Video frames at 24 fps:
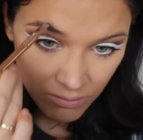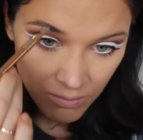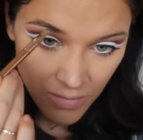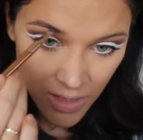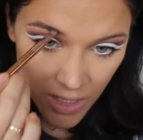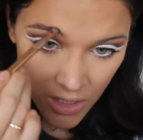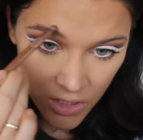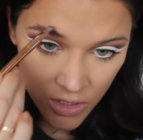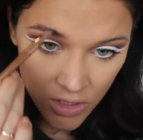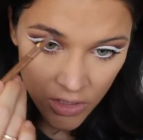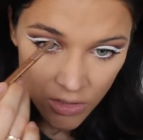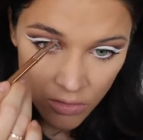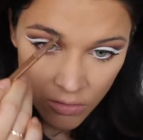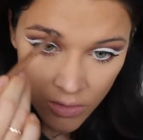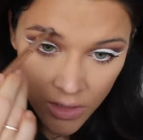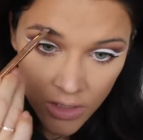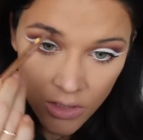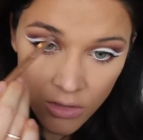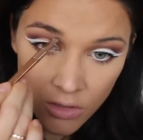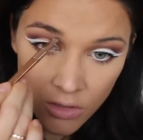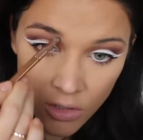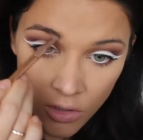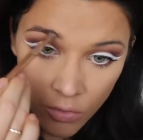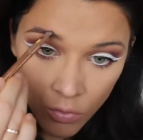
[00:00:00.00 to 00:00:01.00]
match. It's
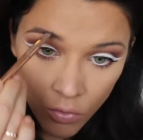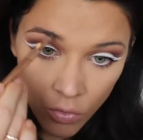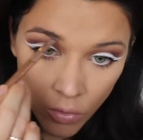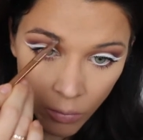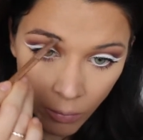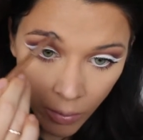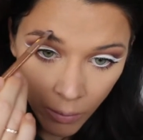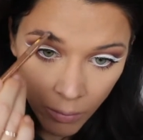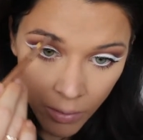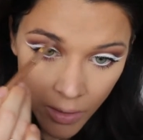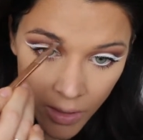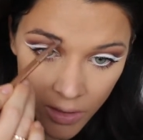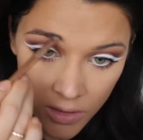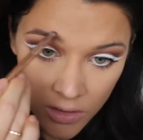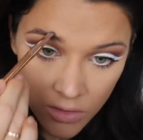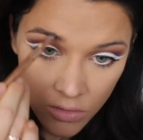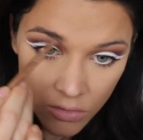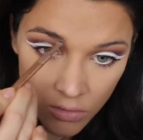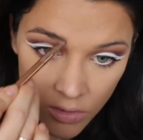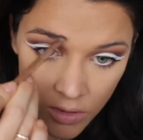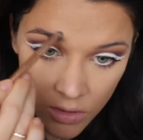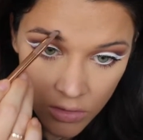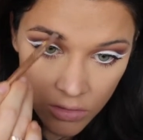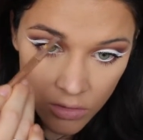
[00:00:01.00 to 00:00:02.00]
always too warm. The browns are
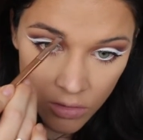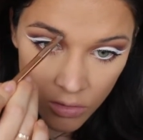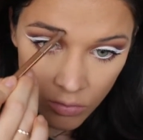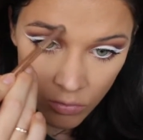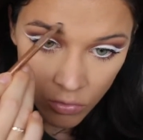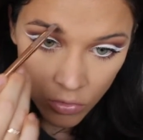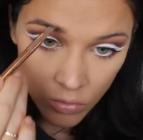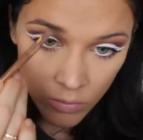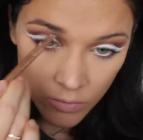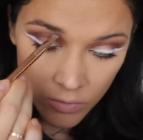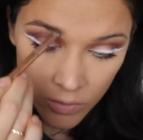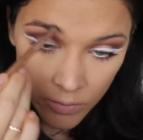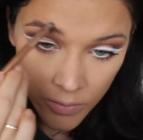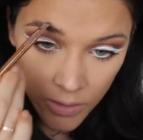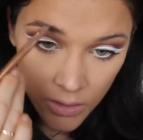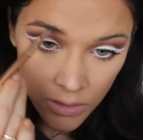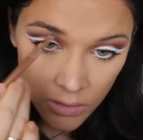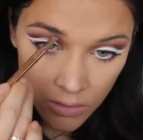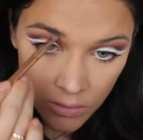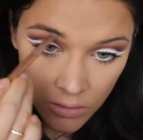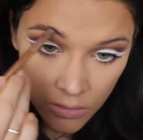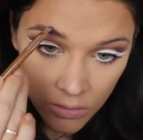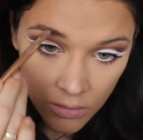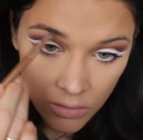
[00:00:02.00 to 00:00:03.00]
always too warm for
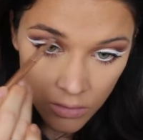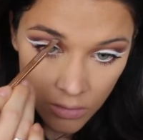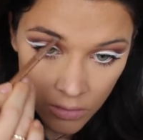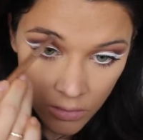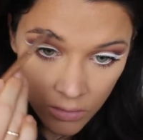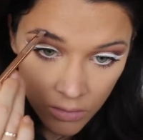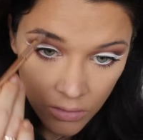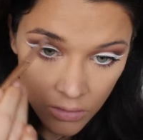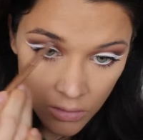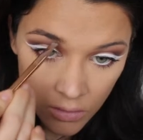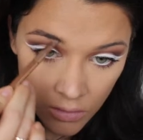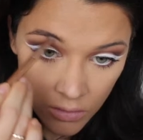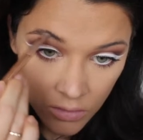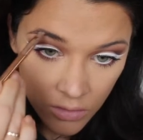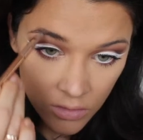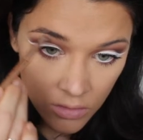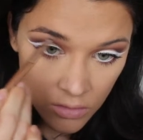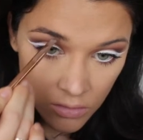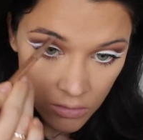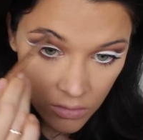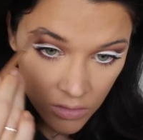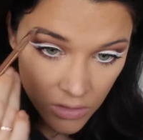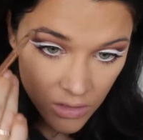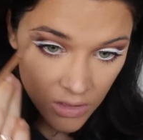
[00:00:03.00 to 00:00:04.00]
me. It
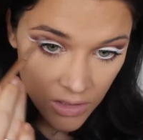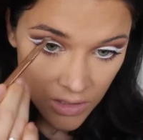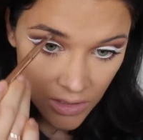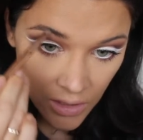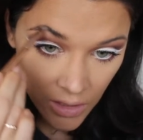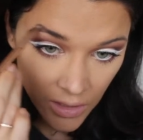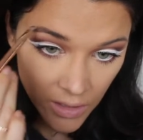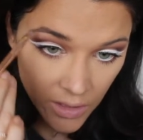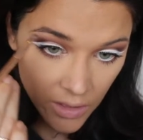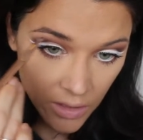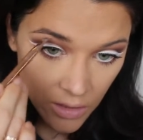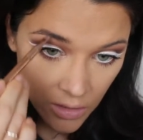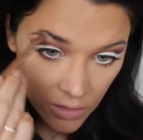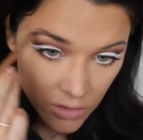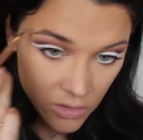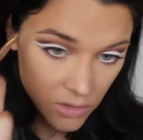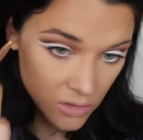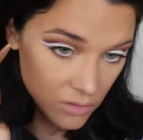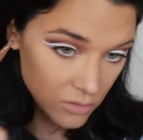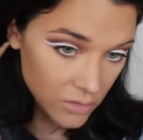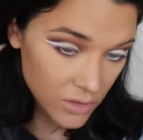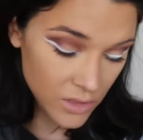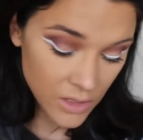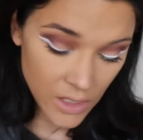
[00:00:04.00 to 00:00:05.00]
just looks silly and it
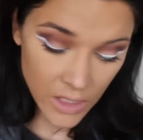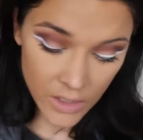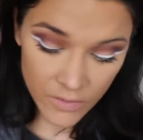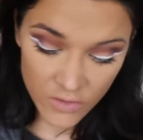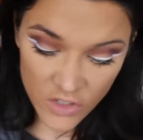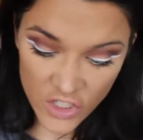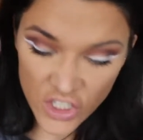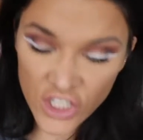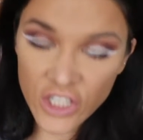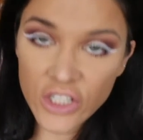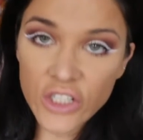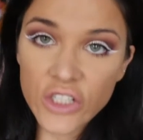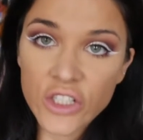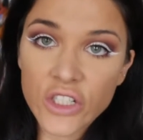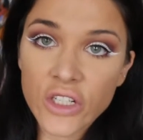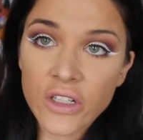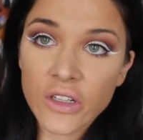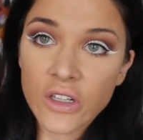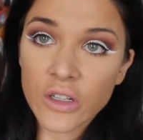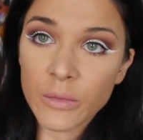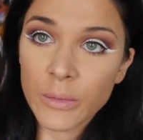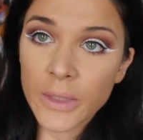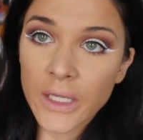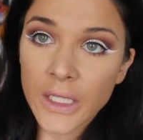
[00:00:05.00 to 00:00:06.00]
just looks kind of ginger
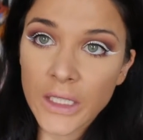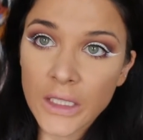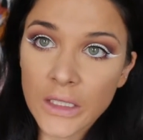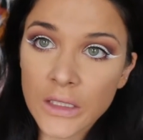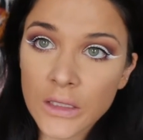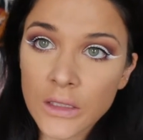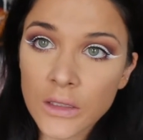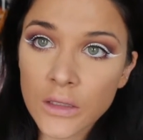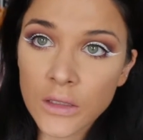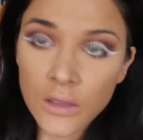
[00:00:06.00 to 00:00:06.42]
on me.